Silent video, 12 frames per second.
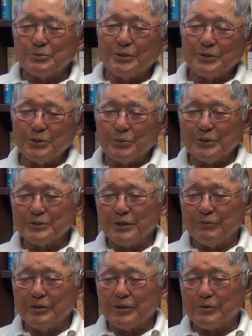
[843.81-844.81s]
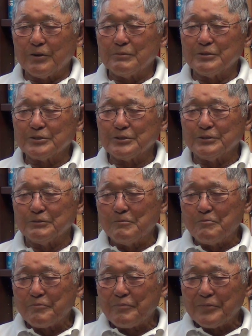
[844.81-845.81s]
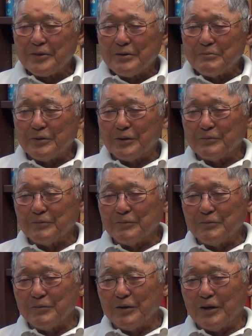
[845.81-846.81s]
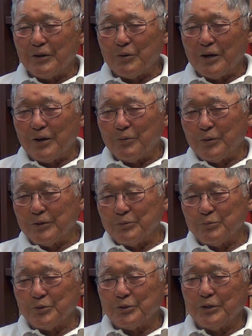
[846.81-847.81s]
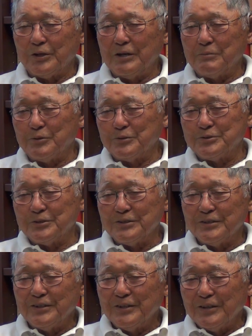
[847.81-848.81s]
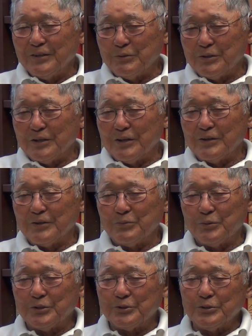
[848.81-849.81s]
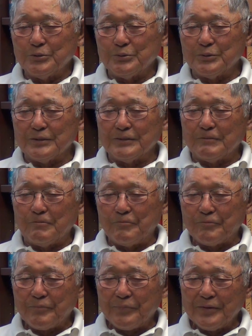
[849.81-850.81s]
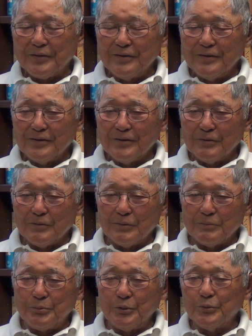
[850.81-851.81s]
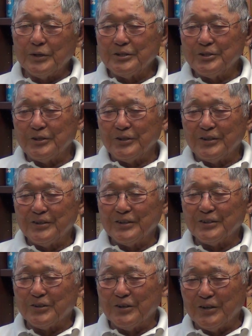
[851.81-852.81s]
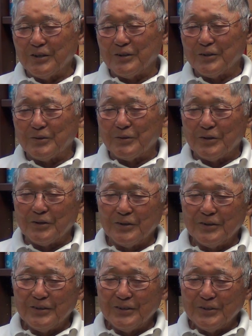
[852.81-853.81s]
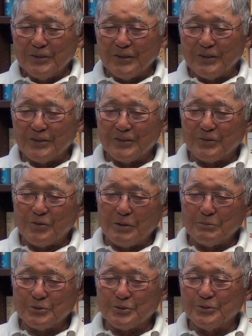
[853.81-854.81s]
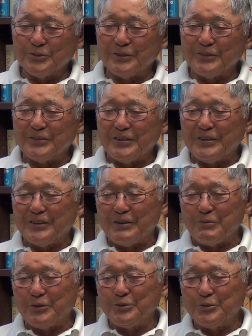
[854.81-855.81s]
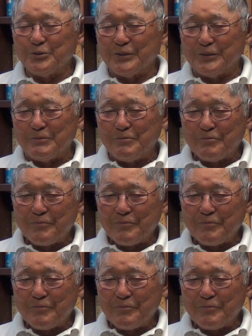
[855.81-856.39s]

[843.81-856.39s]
went to West Covina Grammar School, but I went with the neighbors when I went to Puente Grammar School, and I went to